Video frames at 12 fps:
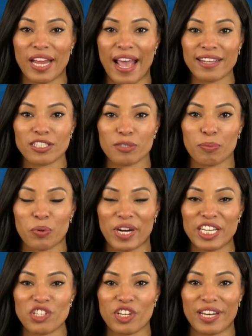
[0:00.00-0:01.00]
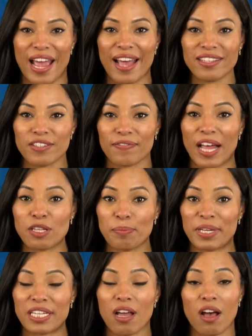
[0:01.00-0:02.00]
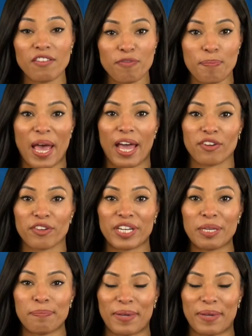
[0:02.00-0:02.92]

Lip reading: exploration and development of battery,